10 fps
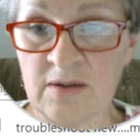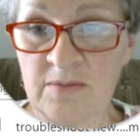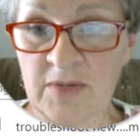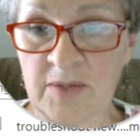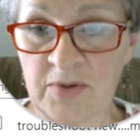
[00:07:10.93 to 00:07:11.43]

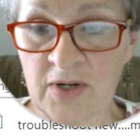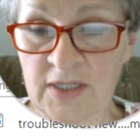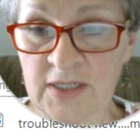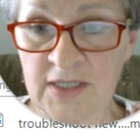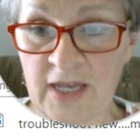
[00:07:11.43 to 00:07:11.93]
my
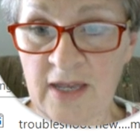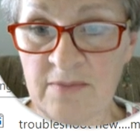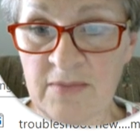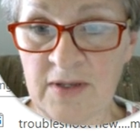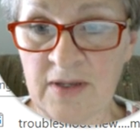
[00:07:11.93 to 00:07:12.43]
product
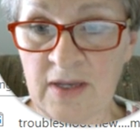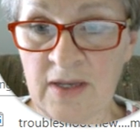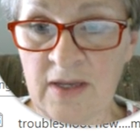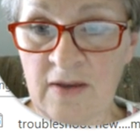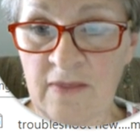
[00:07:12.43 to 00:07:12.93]
name,
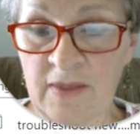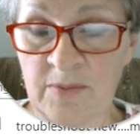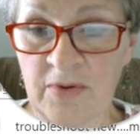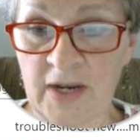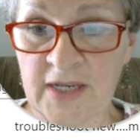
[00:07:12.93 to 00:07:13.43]
the
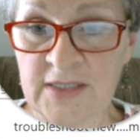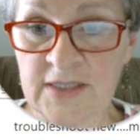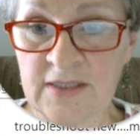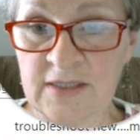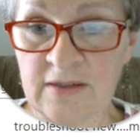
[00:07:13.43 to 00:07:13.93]

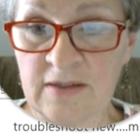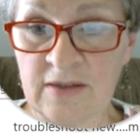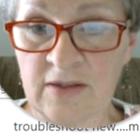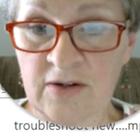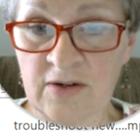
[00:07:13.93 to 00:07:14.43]
price,
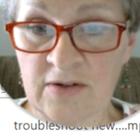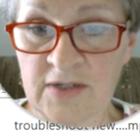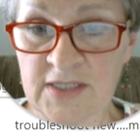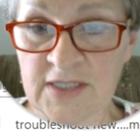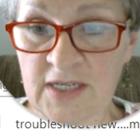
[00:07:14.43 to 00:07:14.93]
the
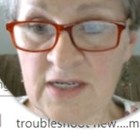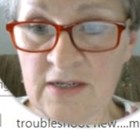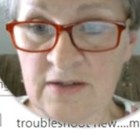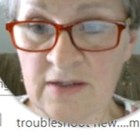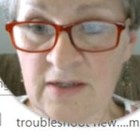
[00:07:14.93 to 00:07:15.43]
currency,
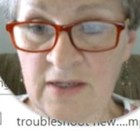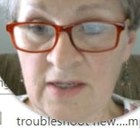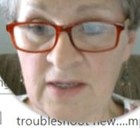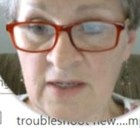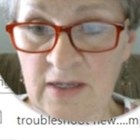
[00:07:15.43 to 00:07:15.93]

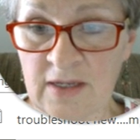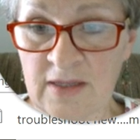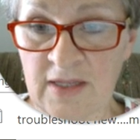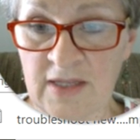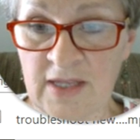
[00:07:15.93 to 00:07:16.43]

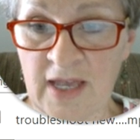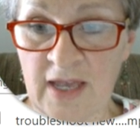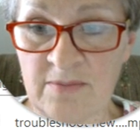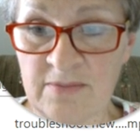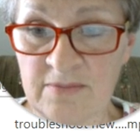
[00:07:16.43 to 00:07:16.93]
the
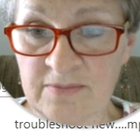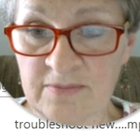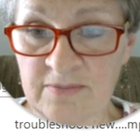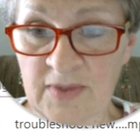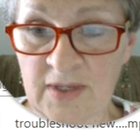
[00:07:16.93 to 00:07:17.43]
name,
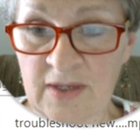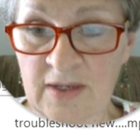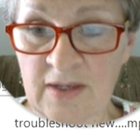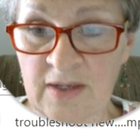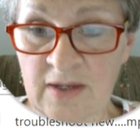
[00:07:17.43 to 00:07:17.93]

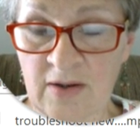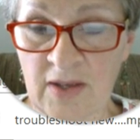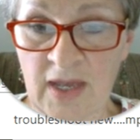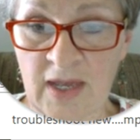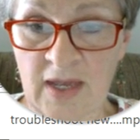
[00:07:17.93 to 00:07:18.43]

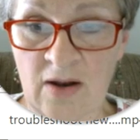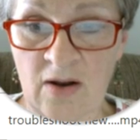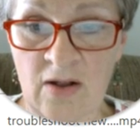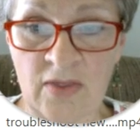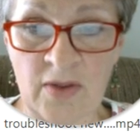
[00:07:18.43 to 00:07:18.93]
okay,
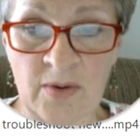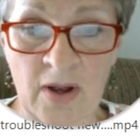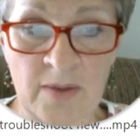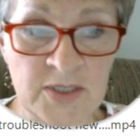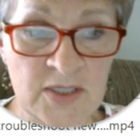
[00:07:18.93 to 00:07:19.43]
all the
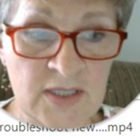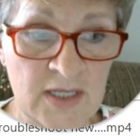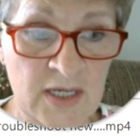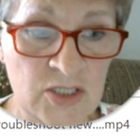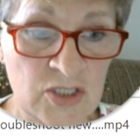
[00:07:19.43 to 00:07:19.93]
options
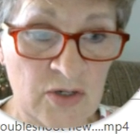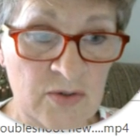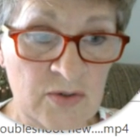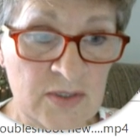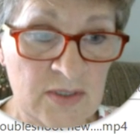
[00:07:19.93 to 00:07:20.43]
that I
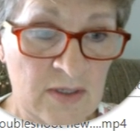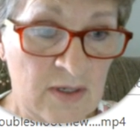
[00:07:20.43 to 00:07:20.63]
chose.